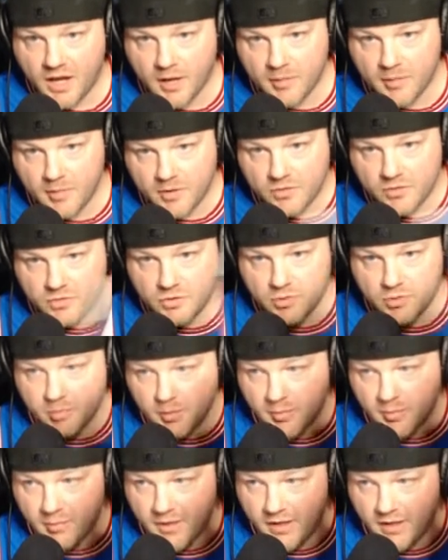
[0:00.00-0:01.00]

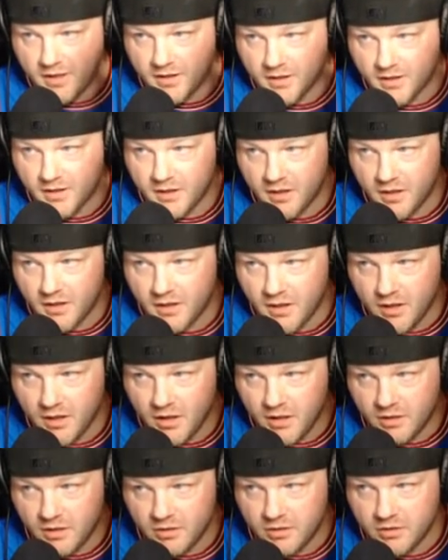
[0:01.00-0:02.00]
Superman
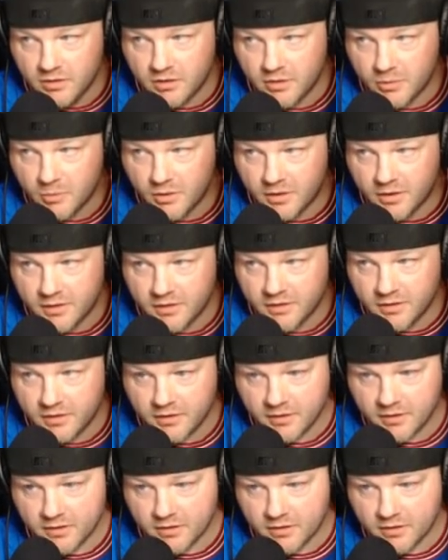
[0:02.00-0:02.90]
Year 1,